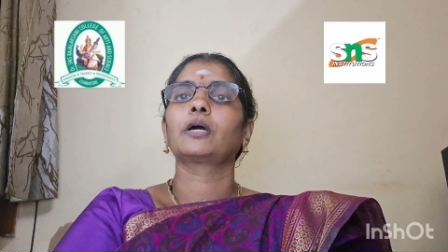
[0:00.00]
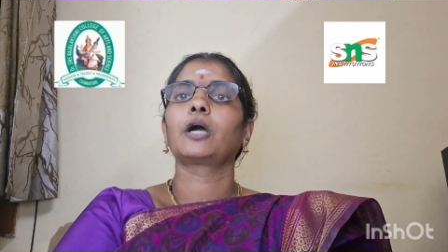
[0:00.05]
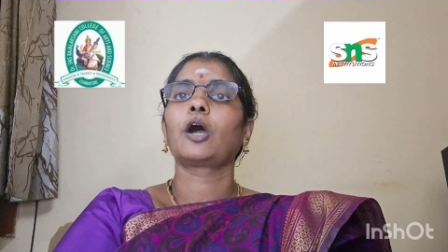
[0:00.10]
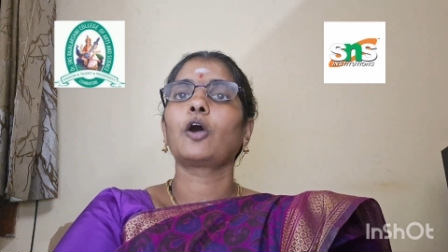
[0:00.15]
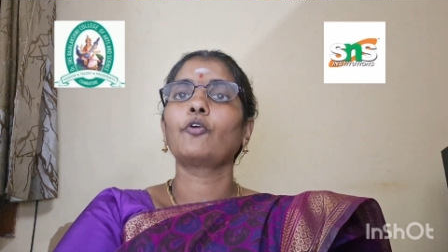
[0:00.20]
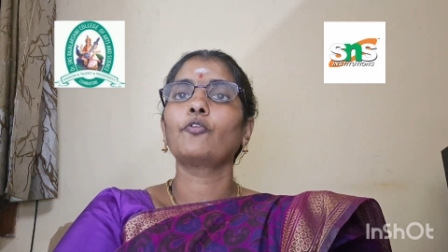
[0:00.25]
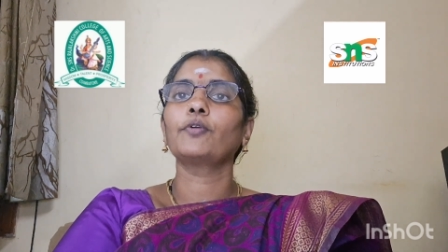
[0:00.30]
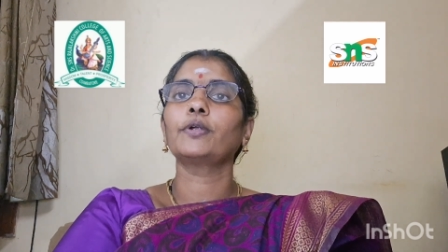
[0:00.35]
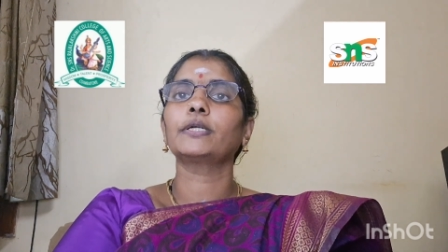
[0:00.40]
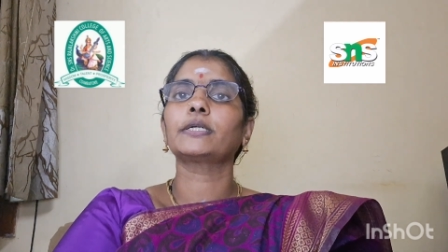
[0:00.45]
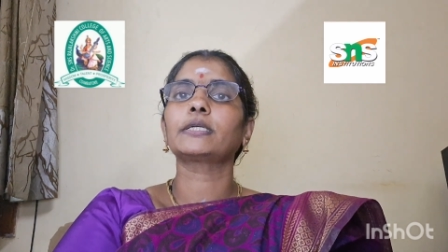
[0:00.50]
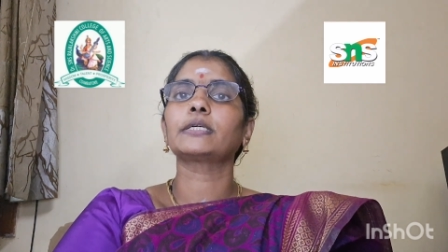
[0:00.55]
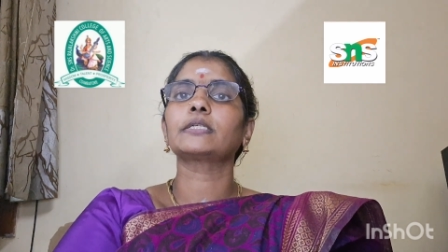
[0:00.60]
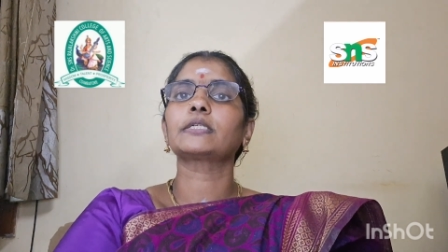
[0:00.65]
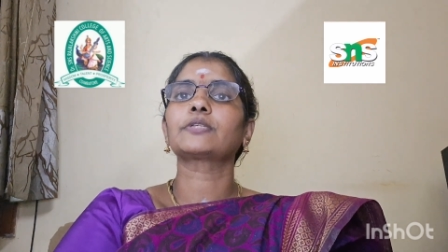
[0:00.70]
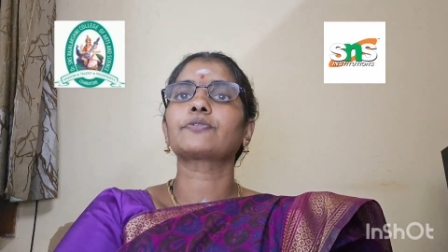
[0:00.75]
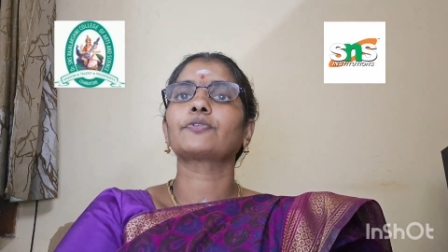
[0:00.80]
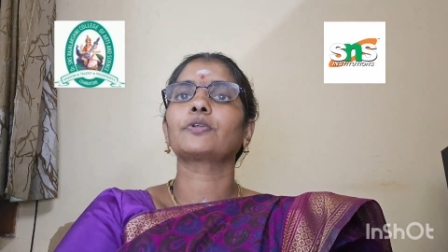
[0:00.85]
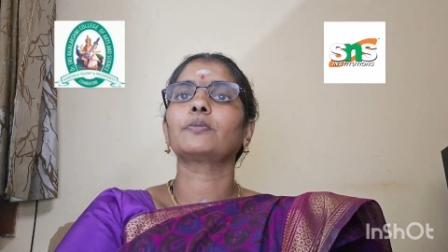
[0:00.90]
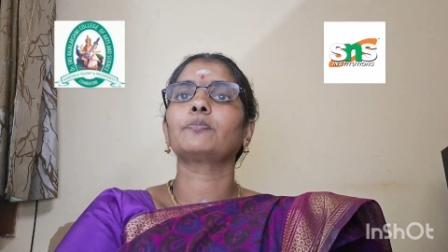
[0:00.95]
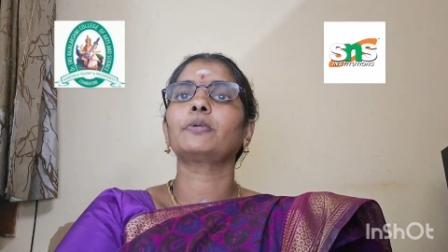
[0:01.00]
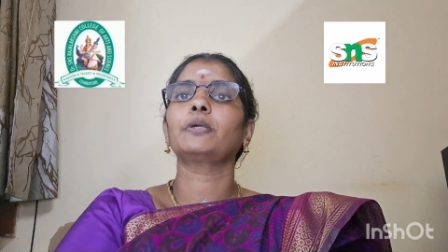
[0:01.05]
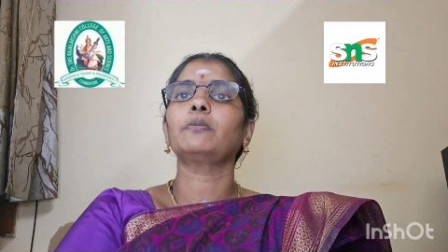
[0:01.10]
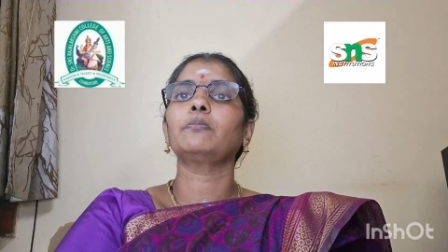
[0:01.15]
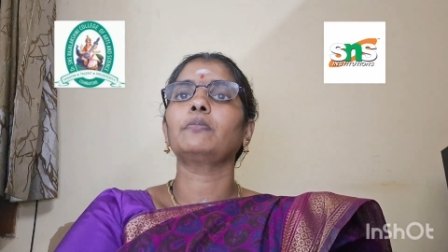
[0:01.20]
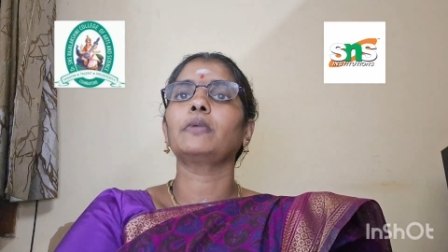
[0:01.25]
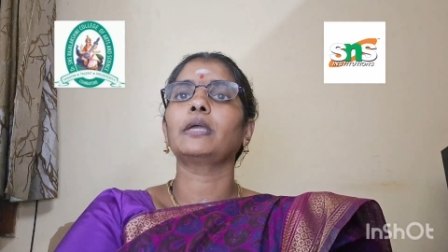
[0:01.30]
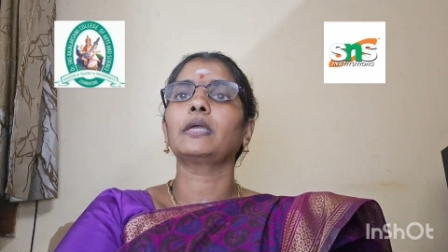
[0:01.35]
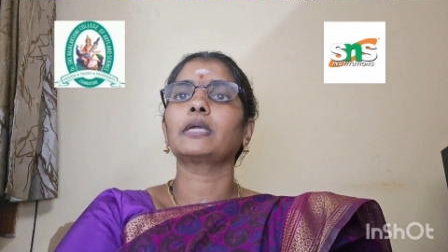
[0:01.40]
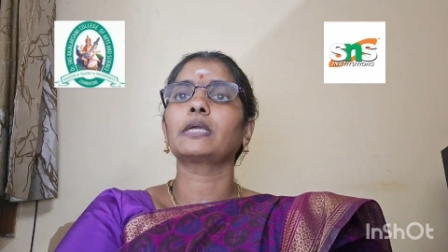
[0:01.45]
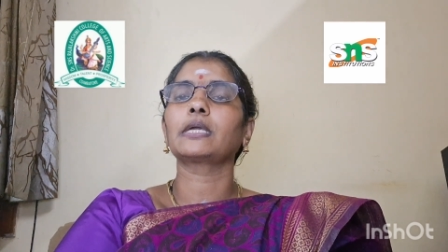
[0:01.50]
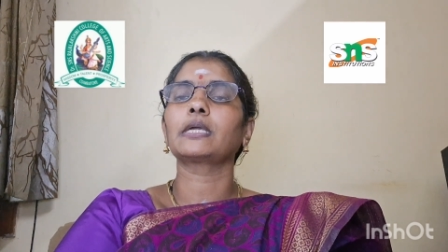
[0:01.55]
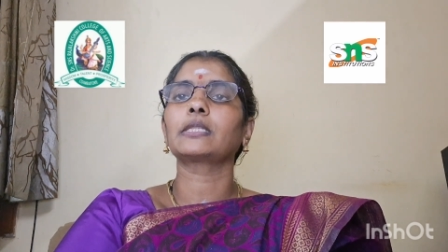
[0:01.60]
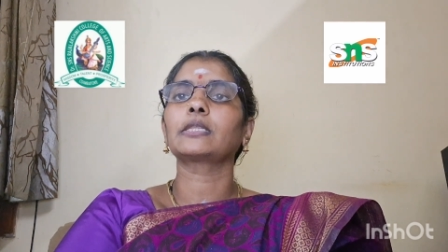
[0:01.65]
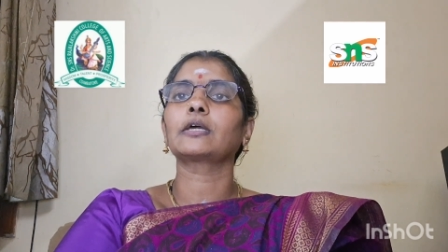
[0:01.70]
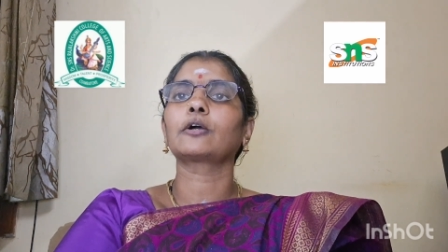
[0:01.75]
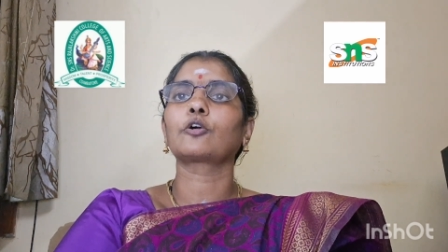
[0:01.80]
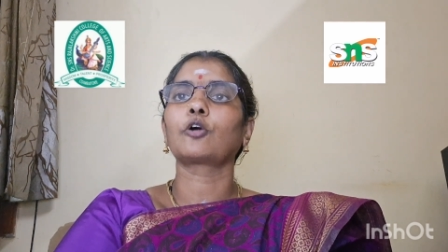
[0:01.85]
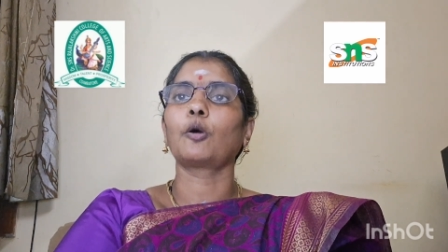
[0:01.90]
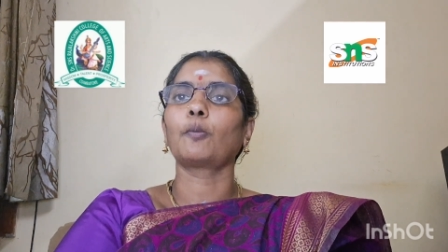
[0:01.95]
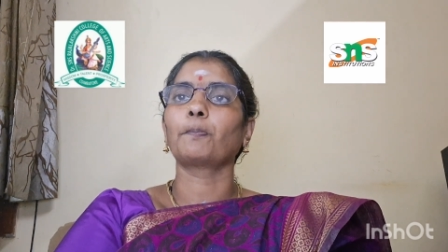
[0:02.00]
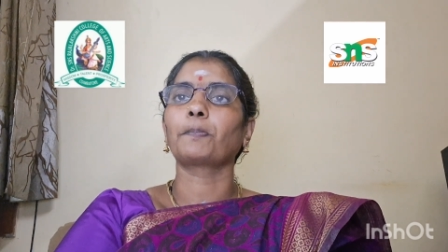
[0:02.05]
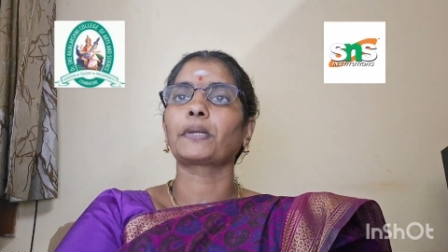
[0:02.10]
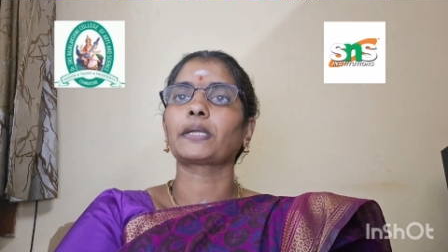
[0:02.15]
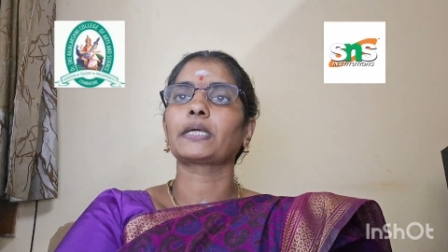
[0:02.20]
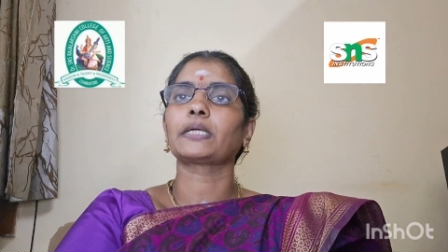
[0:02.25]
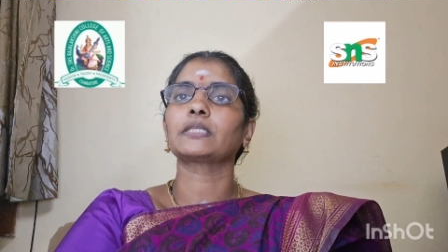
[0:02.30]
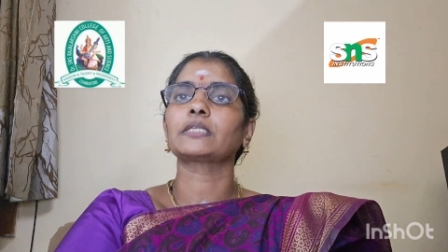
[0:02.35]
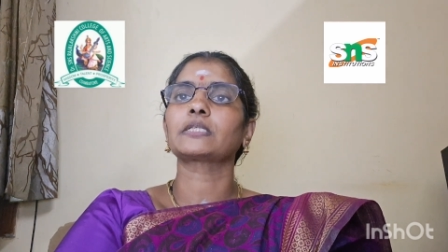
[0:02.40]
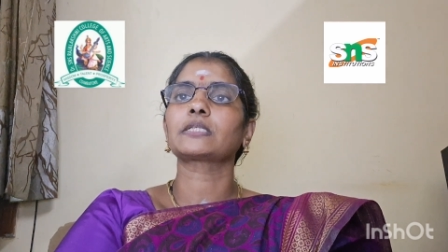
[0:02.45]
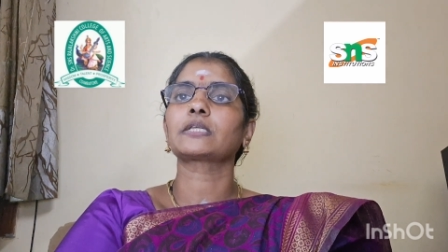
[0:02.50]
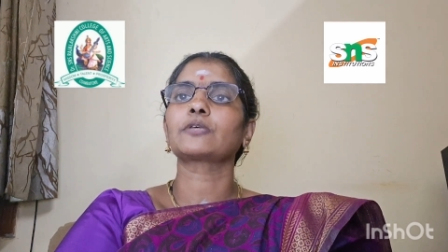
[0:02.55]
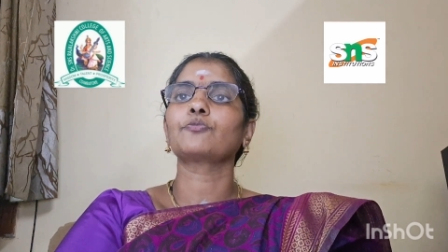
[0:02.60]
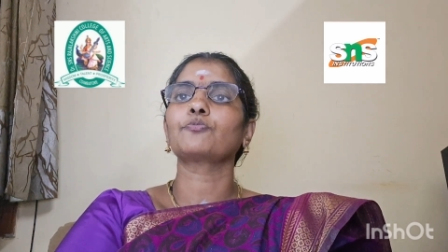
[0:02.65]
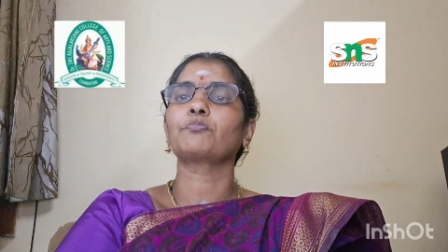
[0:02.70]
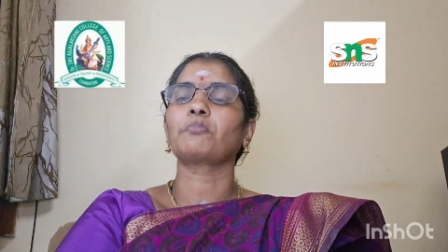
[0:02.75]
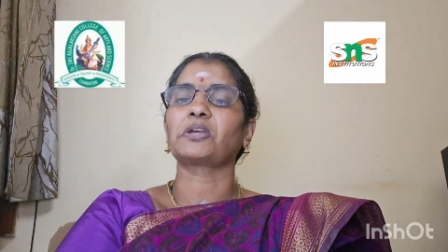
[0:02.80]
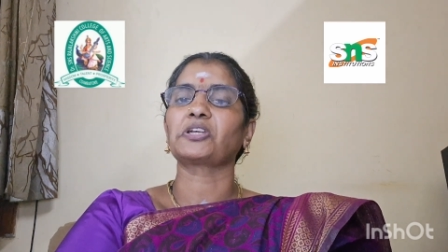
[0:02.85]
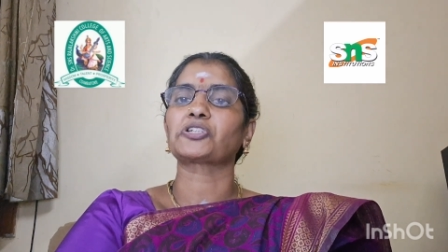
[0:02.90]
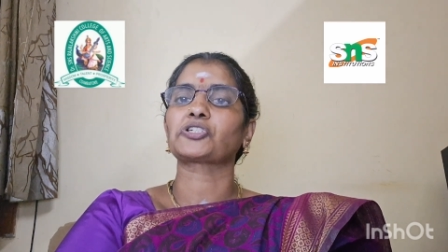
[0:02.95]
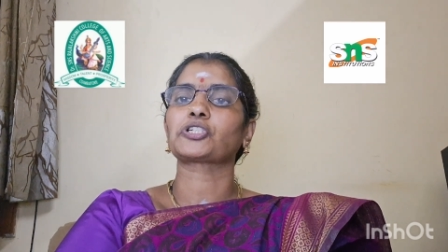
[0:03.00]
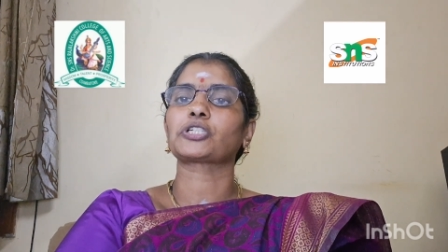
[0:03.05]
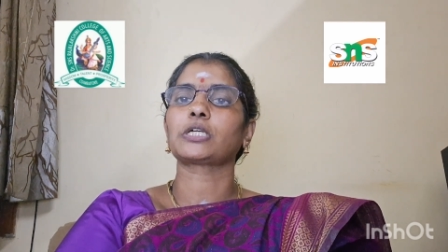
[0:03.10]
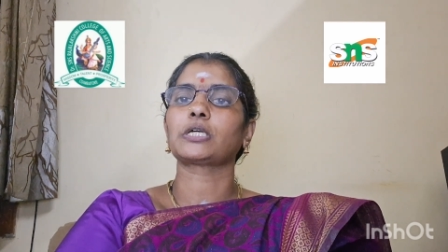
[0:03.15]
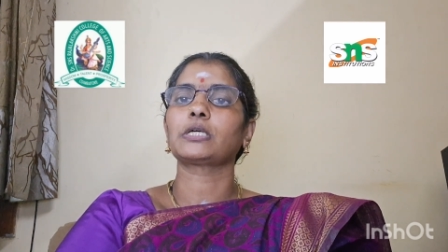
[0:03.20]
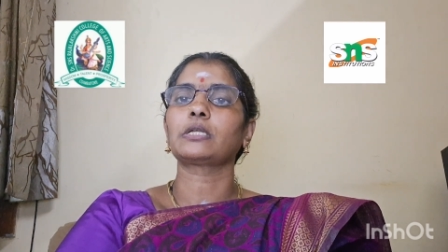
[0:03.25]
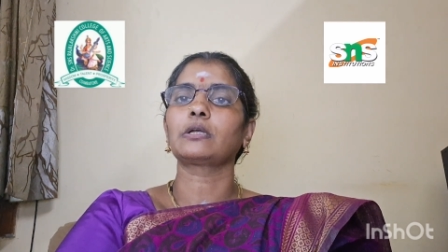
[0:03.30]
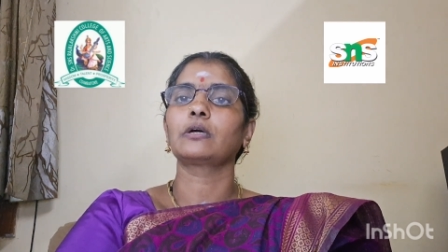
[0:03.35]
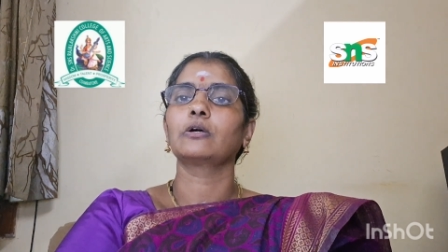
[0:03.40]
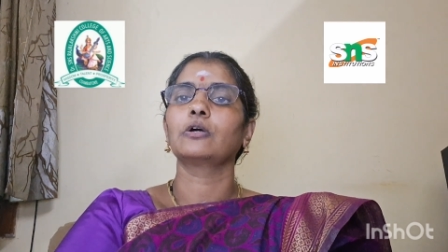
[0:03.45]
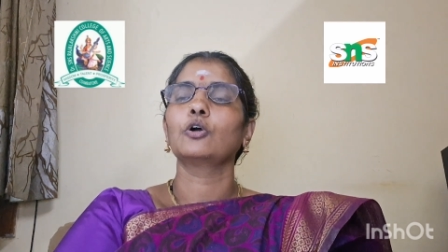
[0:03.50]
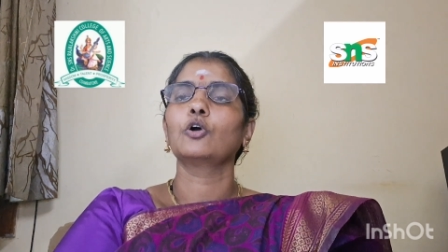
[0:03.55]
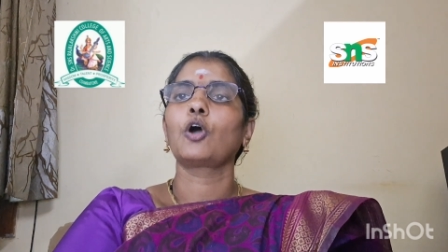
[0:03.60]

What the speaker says: How it is will be making the comprehensive measure